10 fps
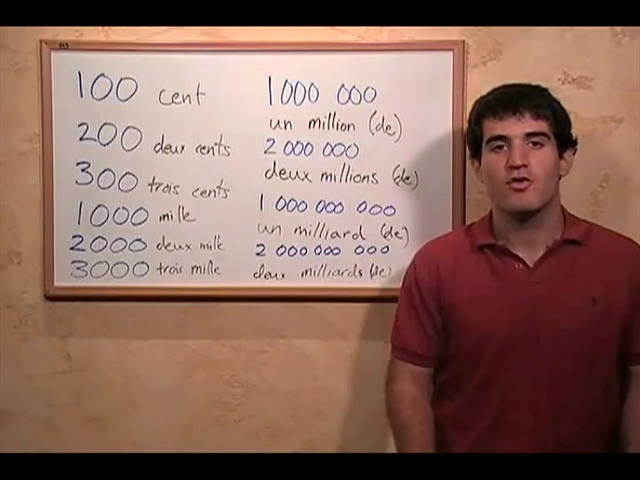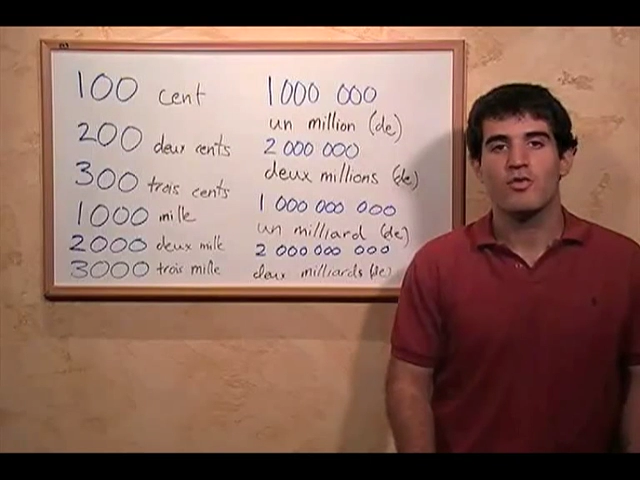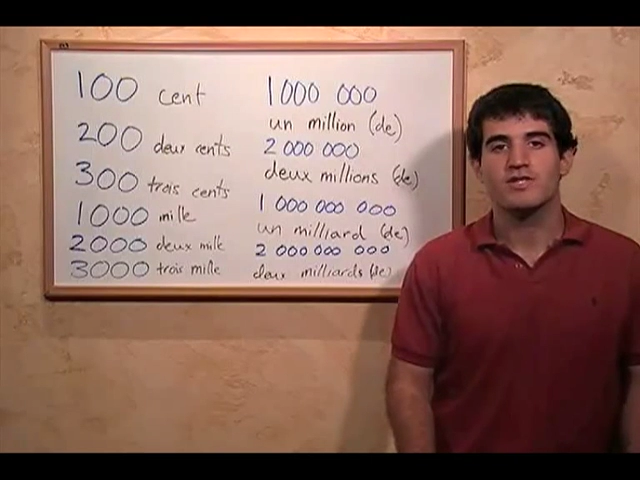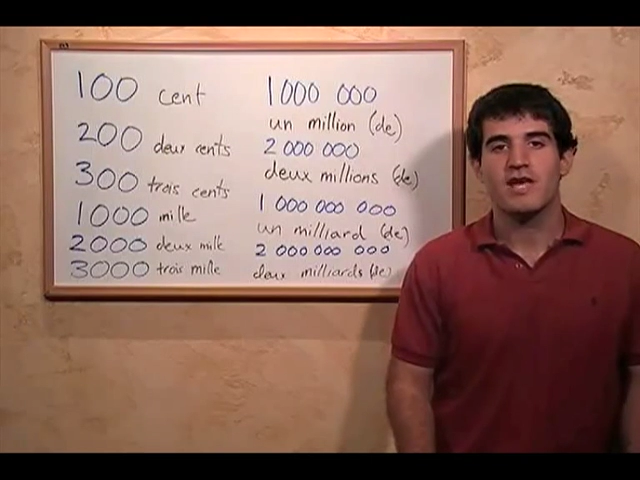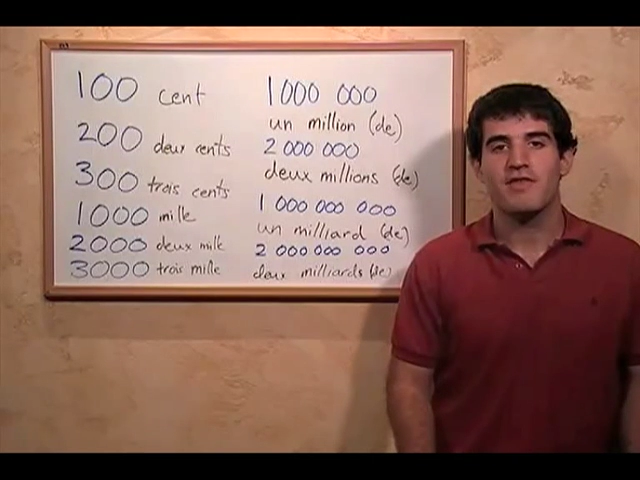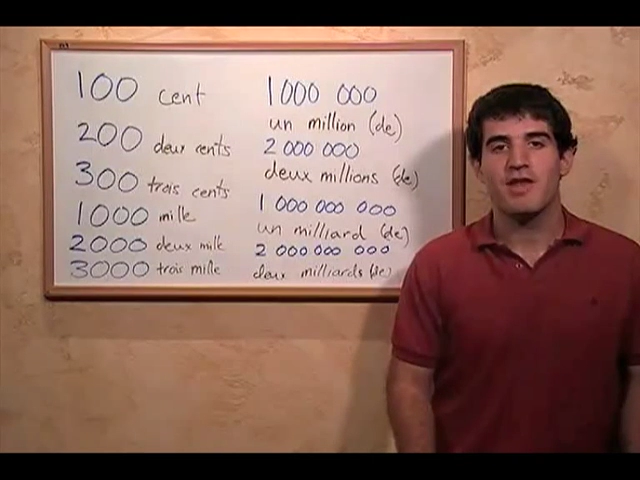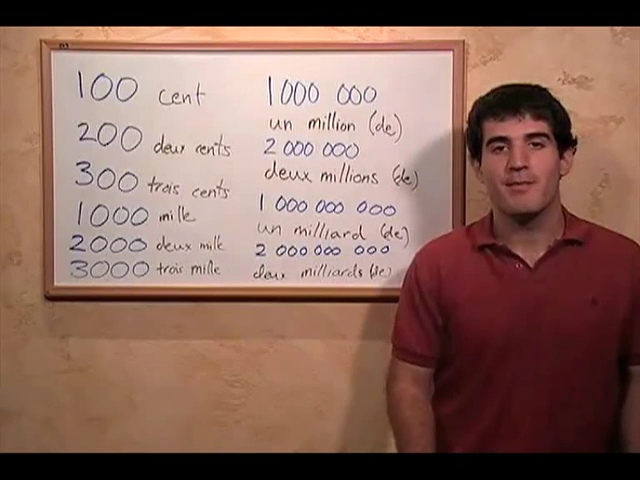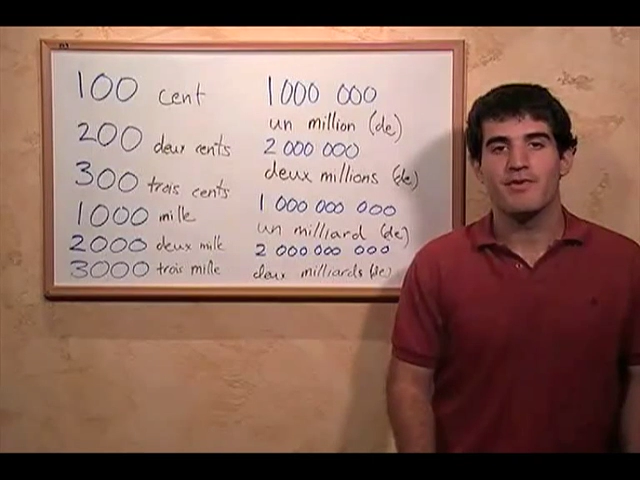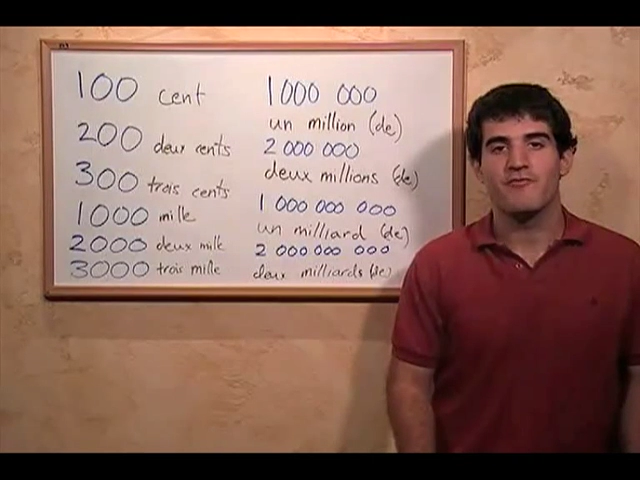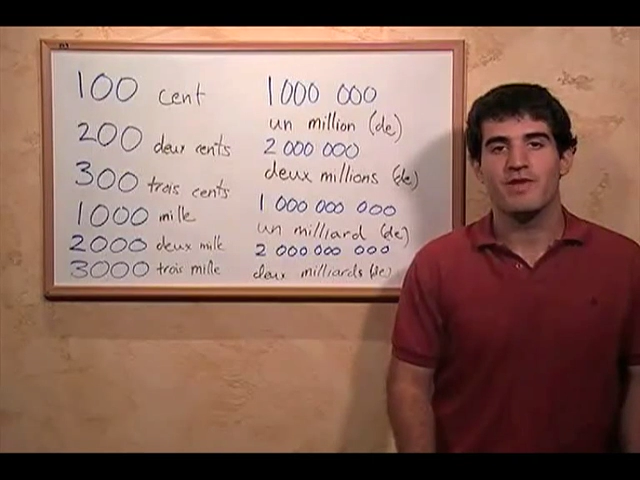we say the
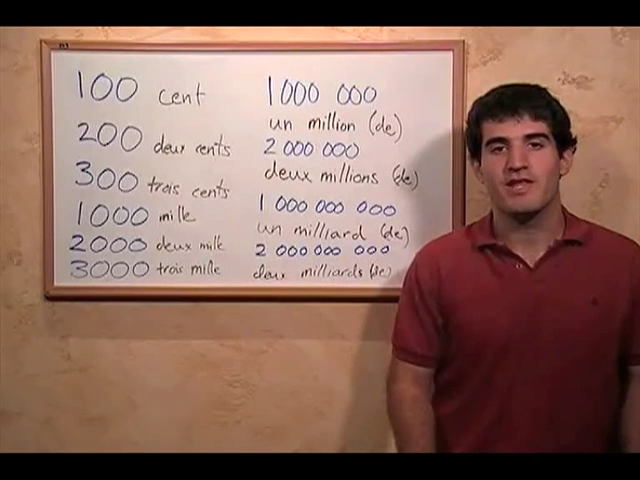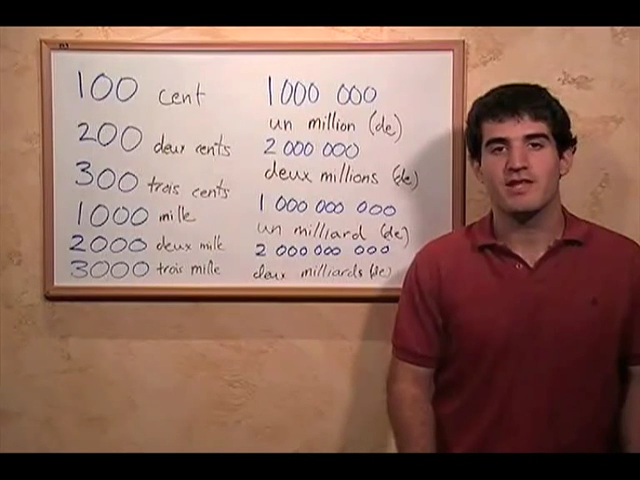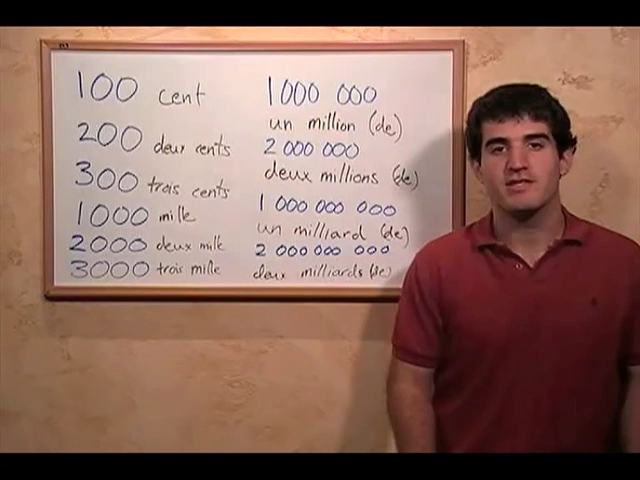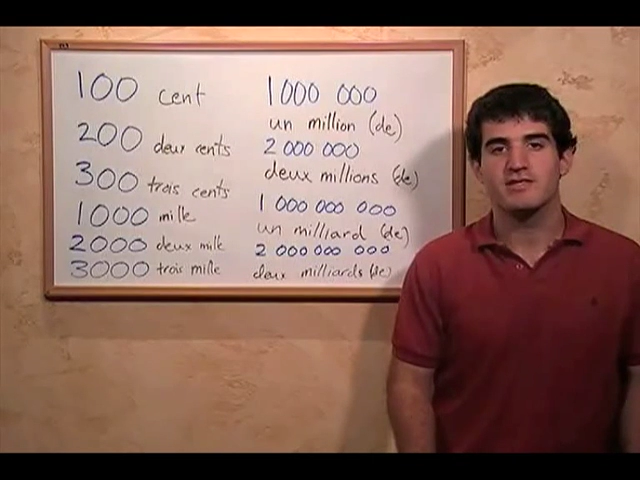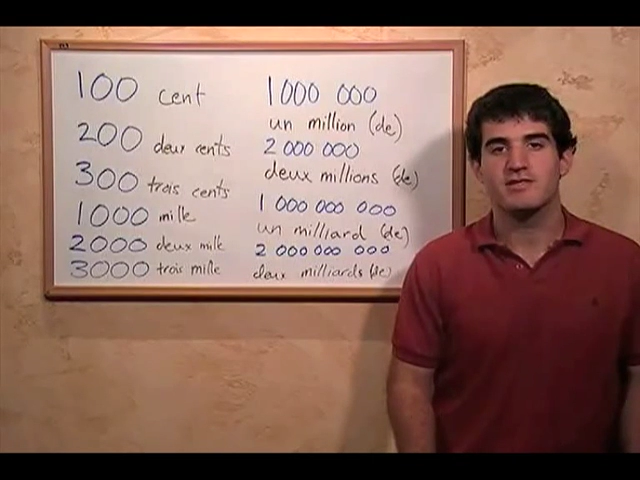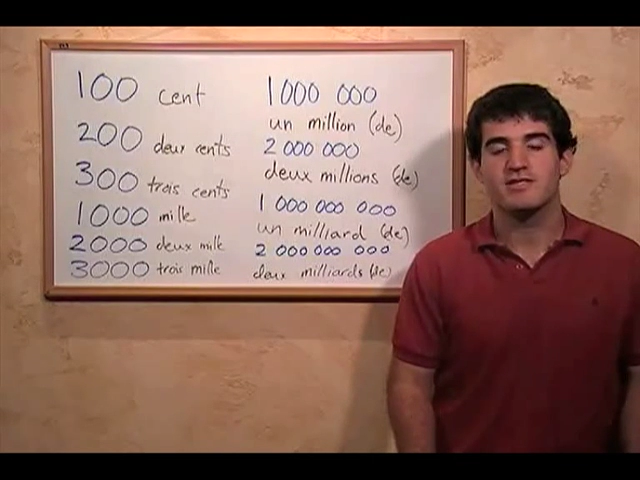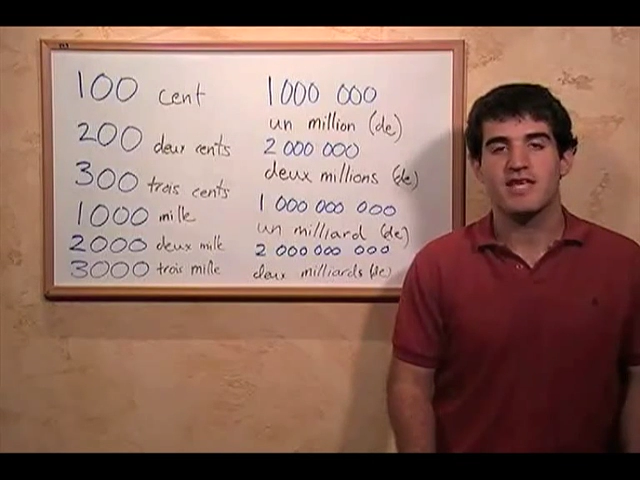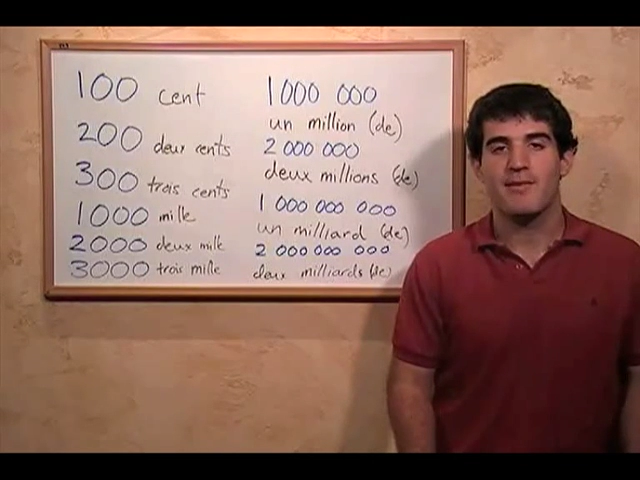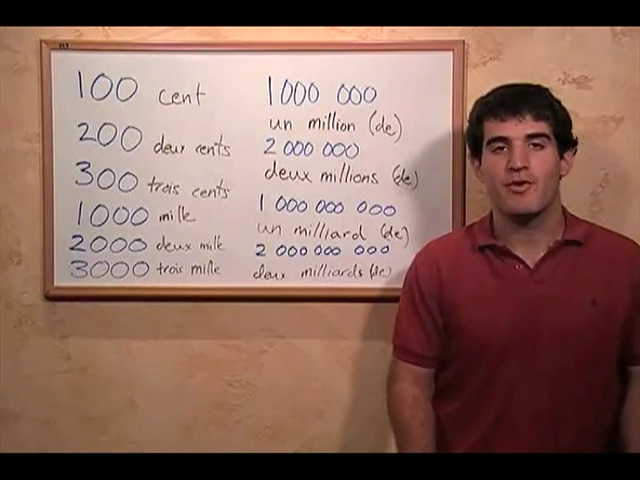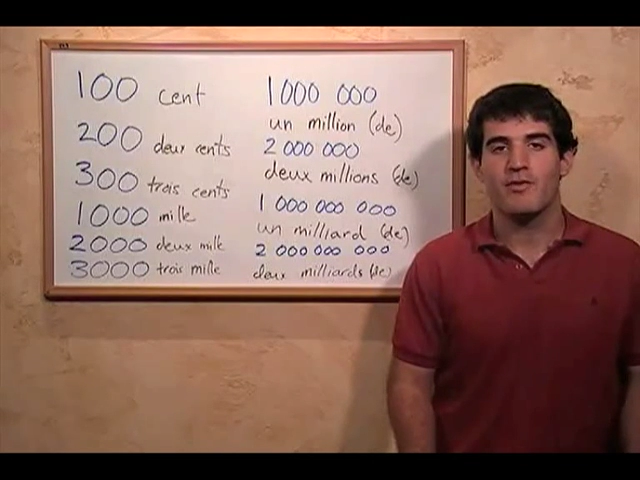number of millions, the
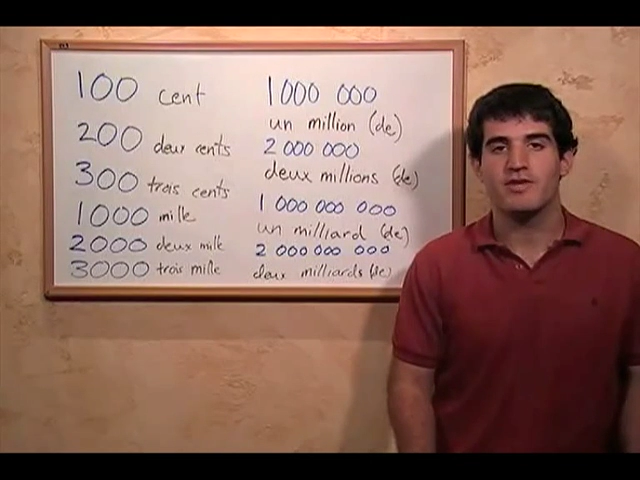same way